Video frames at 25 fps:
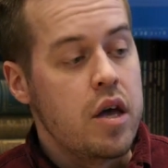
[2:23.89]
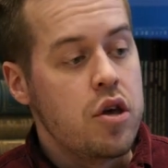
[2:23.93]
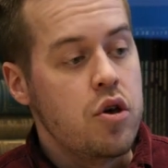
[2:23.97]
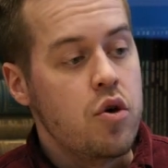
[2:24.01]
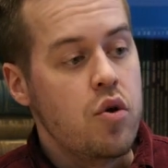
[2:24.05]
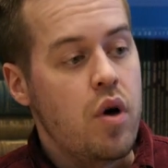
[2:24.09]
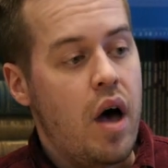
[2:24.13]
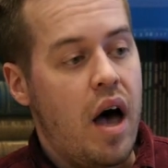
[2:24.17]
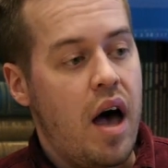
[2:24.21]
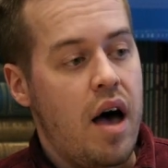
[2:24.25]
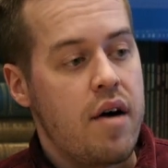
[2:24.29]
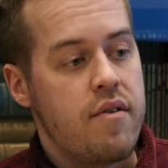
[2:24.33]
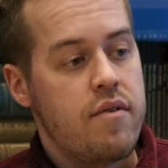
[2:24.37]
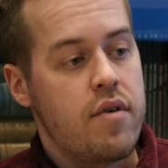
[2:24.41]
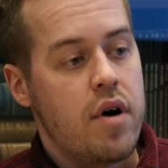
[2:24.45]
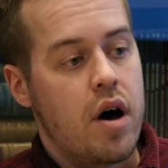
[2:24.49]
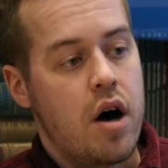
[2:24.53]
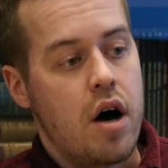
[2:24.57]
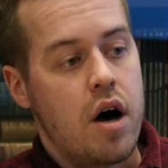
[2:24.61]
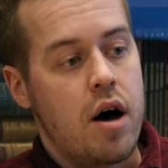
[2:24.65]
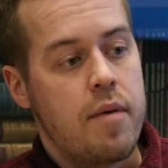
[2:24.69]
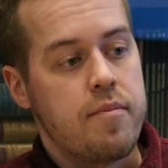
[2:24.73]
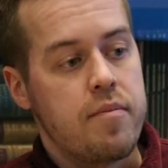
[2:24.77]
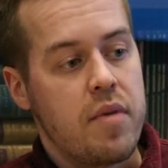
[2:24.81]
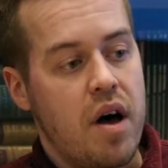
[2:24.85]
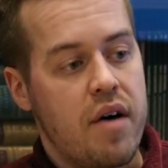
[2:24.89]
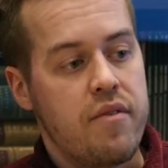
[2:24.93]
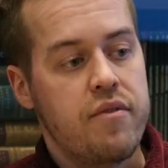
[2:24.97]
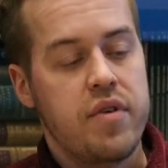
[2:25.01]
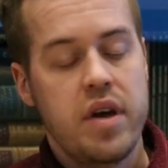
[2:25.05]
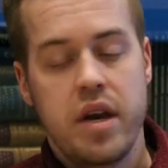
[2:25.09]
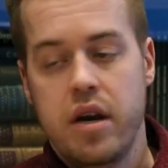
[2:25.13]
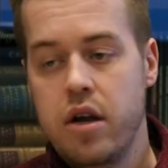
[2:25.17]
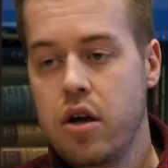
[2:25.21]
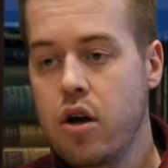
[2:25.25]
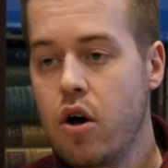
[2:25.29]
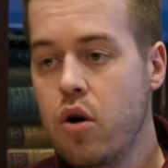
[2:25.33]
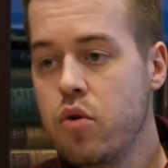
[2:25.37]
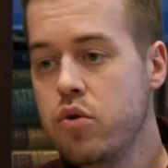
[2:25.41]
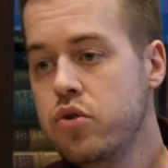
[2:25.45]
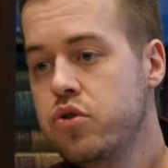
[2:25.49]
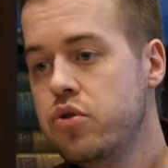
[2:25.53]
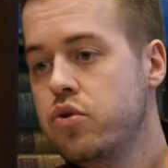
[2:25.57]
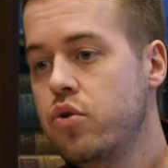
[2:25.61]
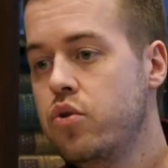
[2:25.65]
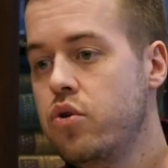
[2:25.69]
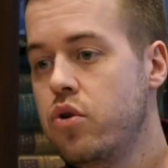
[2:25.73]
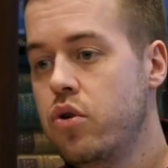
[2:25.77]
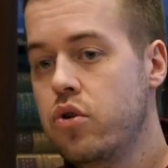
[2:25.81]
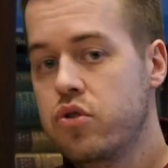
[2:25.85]
you have a video,
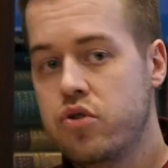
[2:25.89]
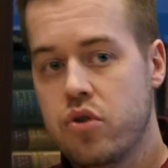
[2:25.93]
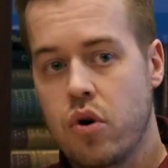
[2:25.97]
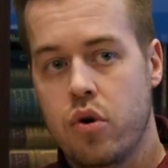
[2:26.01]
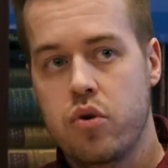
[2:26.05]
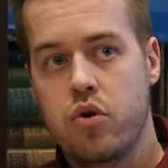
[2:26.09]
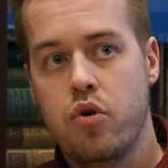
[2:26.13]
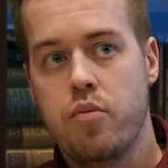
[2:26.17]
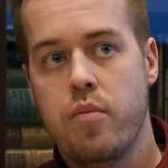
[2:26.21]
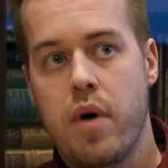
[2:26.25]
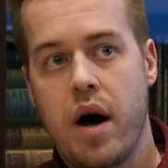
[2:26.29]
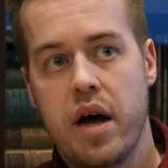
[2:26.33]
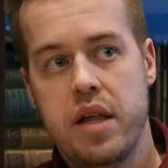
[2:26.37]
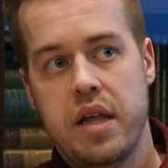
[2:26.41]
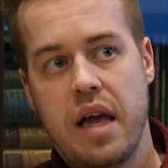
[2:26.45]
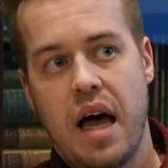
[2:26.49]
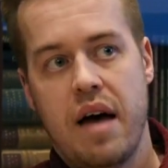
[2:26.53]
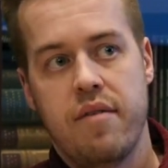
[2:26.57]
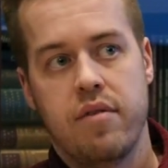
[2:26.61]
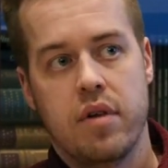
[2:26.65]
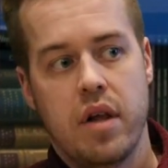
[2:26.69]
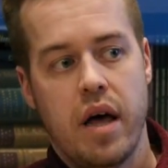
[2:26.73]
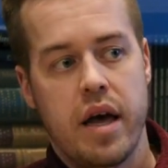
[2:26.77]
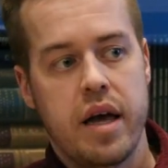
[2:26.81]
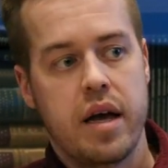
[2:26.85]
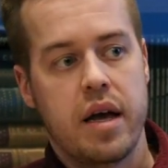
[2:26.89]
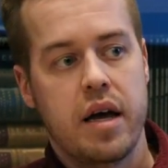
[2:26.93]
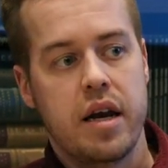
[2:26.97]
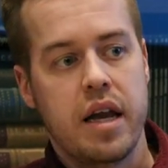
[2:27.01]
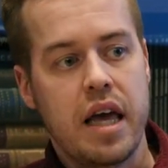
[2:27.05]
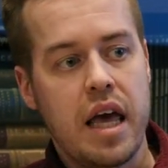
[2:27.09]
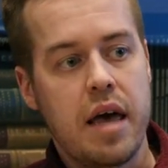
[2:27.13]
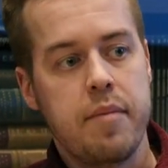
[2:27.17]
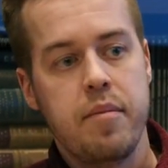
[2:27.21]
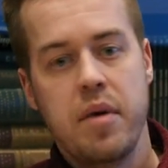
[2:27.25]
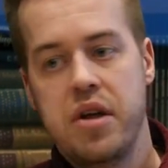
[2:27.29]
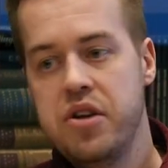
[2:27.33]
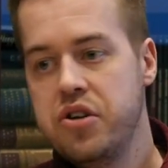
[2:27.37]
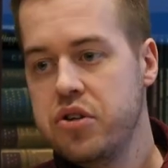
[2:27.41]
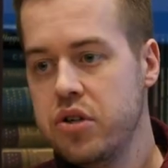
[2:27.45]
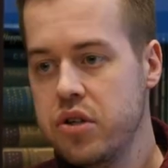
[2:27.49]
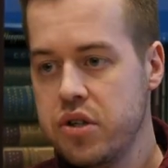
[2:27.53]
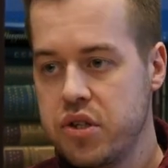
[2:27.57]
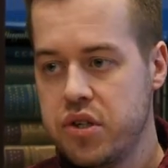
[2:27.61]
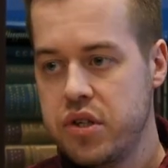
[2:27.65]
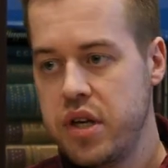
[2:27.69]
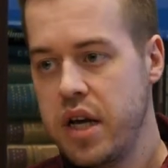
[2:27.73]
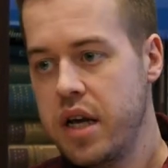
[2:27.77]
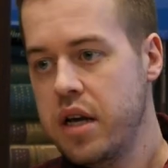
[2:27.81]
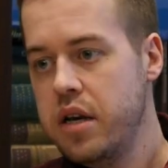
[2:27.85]
so you might have like an
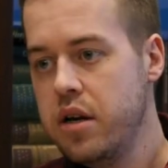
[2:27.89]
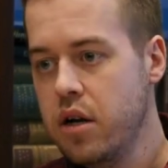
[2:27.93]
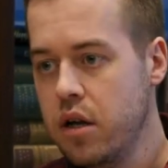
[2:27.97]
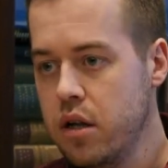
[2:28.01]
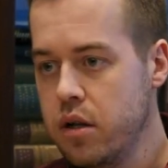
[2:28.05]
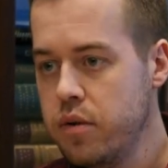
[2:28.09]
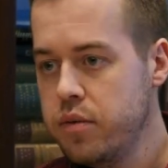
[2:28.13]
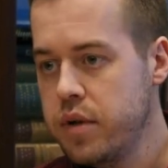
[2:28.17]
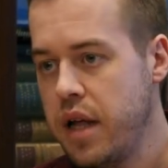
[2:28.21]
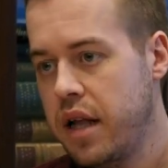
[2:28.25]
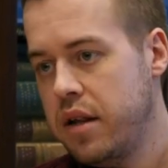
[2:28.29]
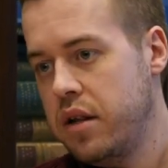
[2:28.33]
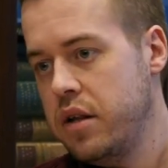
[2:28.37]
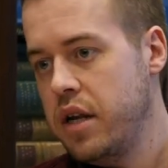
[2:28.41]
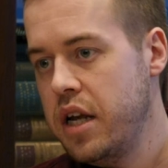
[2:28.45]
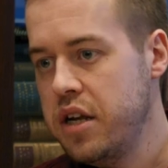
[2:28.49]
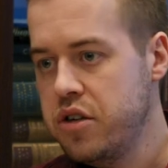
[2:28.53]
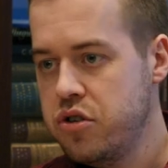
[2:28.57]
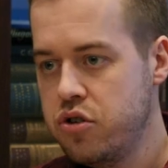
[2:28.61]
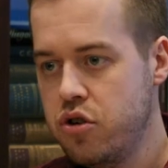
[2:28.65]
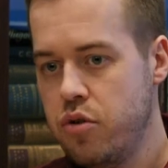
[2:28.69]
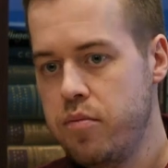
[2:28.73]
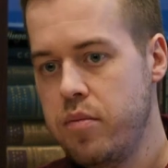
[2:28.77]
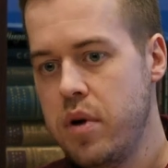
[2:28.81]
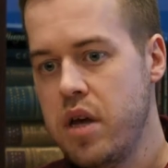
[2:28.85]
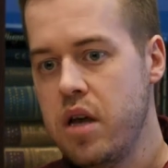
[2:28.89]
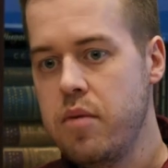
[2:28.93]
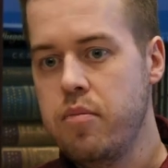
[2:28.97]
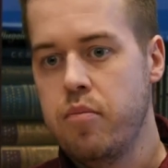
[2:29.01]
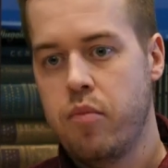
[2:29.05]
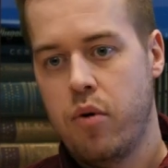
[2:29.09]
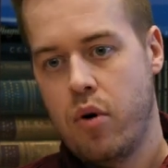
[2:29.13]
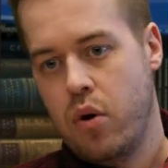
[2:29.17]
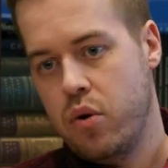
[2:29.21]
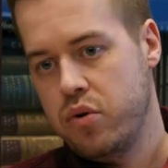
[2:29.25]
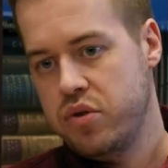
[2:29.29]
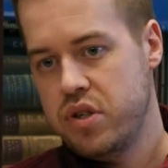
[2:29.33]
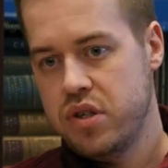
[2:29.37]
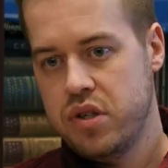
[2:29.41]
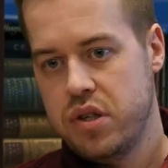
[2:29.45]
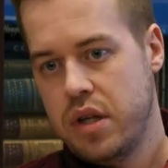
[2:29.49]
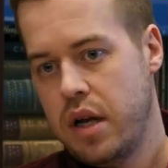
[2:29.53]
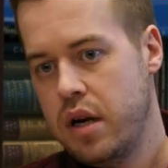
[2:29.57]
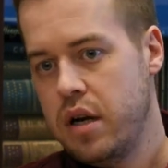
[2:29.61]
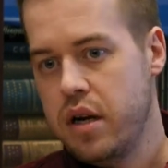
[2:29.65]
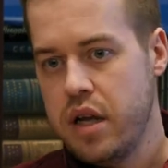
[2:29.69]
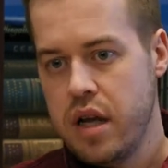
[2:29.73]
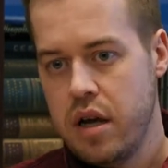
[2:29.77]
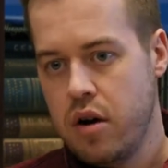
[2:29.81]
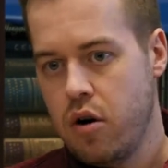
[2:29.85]
image signal that needs to be processed
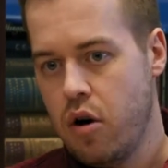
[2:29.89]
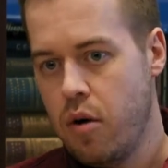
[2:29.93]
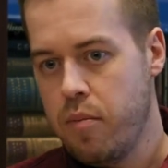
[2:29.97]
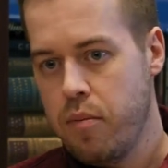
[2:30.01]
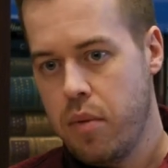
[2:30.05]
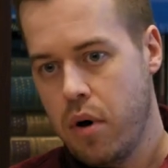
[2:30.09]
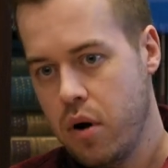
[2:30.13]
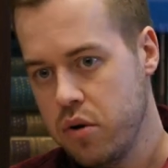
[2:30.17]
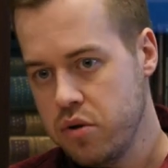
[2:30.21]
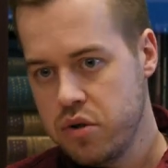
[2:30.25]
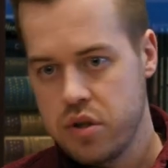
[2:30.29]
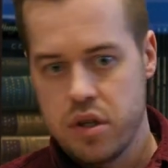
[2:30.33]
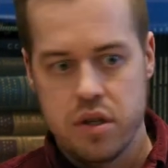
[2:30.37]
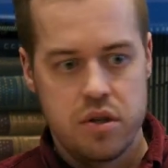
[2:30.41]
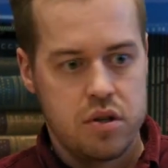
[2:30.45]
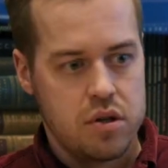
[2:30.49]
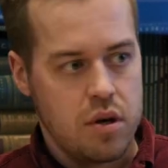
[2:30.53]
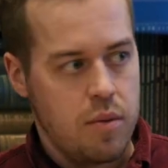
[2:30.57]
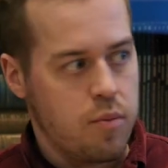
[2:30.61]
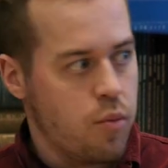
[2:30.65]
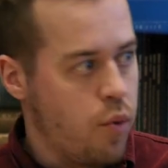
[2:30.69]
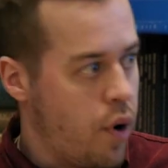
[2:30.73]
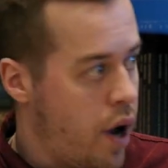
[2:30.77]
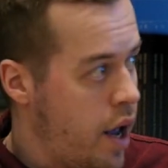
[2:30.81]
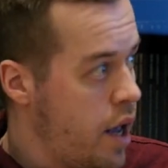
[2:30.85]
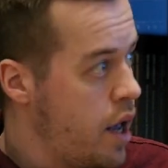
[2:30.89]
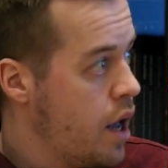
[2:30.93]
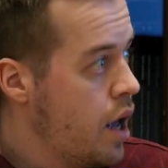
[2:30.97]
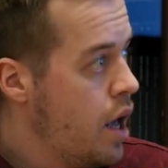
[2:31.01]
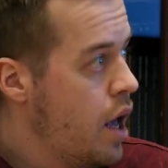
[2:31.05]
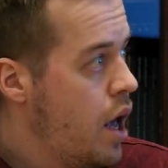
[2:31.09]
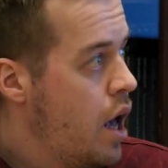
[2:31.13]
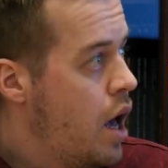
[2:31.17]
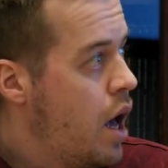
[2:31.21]
and decomposed in some way,